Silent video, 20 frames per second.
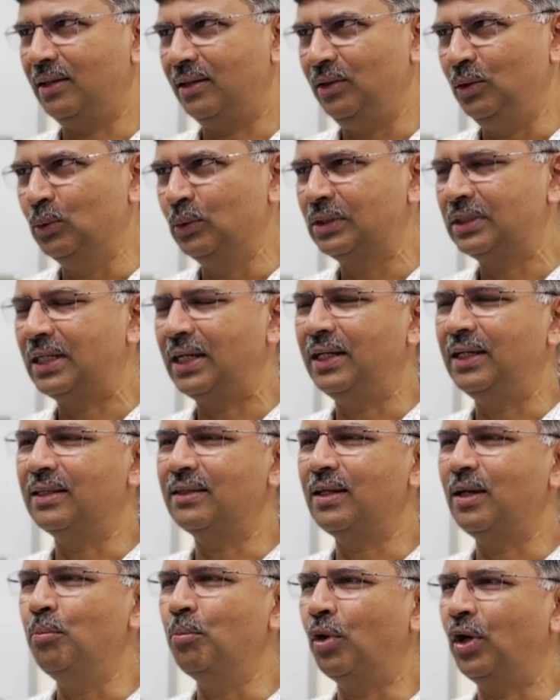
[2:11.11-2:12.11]
used and
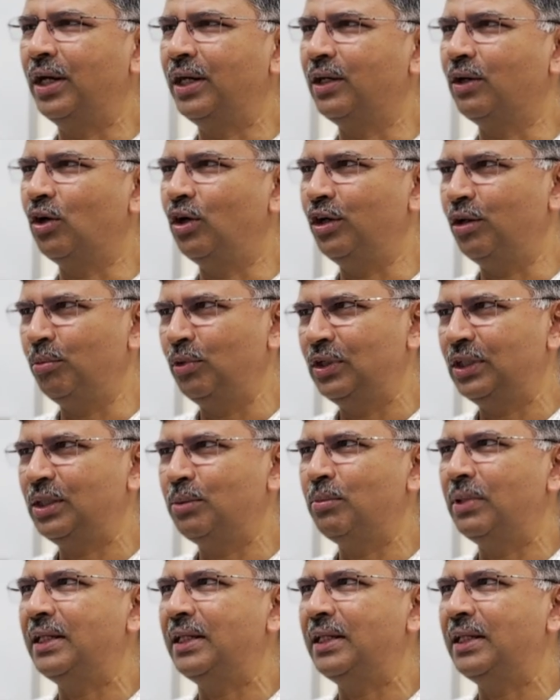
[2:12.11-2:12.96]
is an important contribution,